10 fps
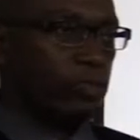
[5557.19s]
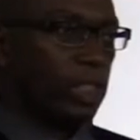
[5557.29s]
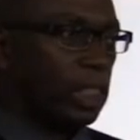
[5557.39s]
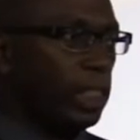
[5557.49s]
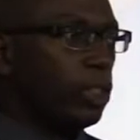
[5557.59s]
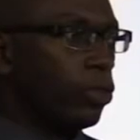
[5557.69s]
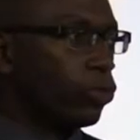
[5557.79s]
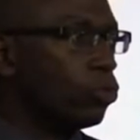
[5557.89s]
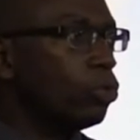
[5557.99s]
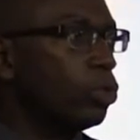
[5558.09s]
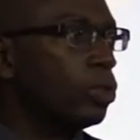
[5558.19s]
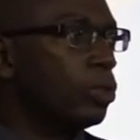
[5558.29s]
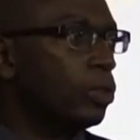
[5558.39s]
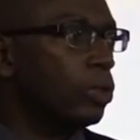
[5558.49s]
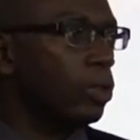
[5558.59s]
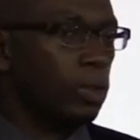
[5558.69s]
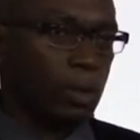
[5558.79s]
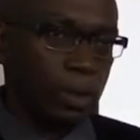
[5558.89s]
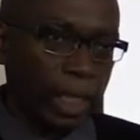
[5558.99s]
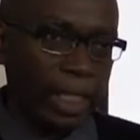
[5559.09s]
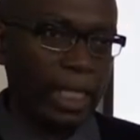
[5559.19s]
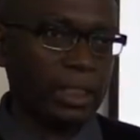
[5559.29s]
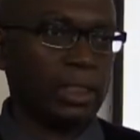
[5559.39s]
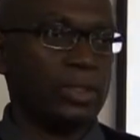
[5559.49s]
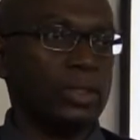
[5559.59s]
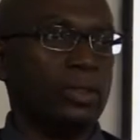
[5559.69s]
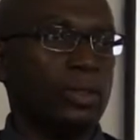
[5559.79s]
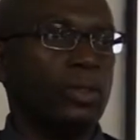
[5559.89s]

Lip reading: gleaned through analysis.